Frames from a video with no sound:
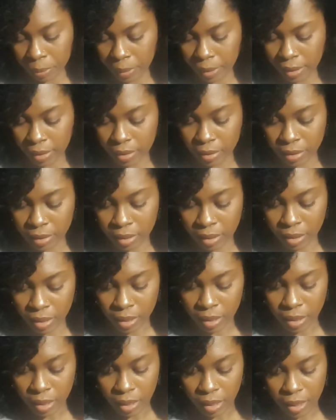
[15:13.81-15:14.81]
But
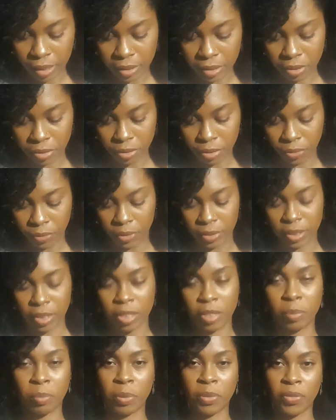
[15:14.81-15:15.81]
I actually saw these,
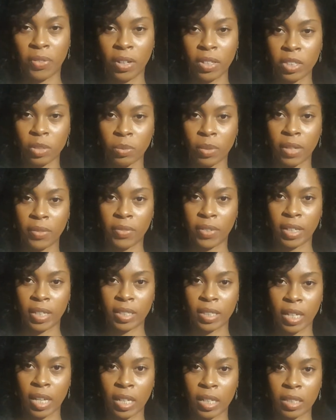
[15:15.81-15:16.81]
I'd prefer to wear
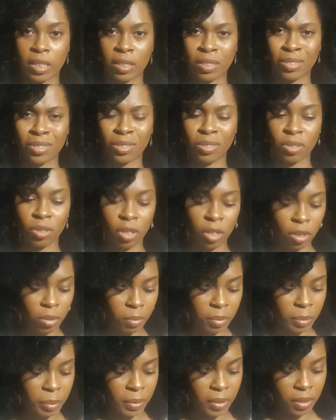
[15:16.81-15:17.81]
these as
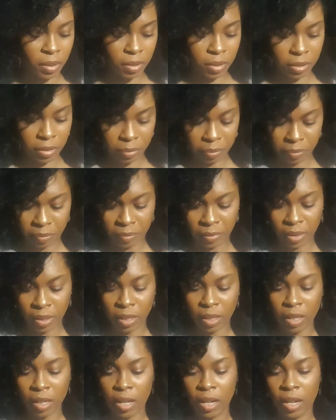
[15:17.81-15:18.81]
tops because
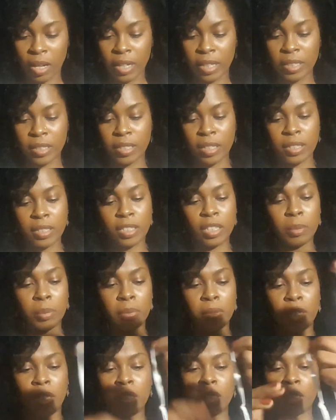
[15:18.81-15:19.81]
I sized up
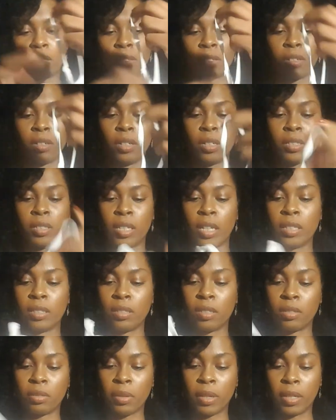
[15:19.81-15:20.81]
in these, I got a 10
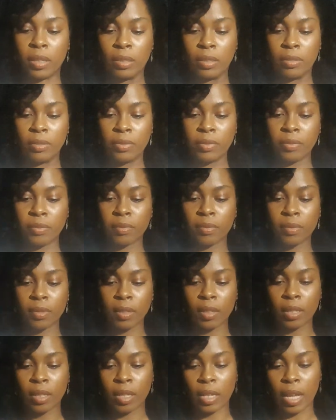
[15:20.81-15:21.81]
to 12
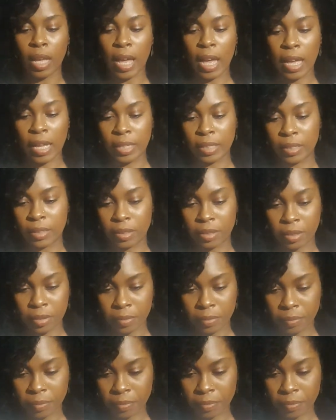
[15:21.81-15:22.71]
and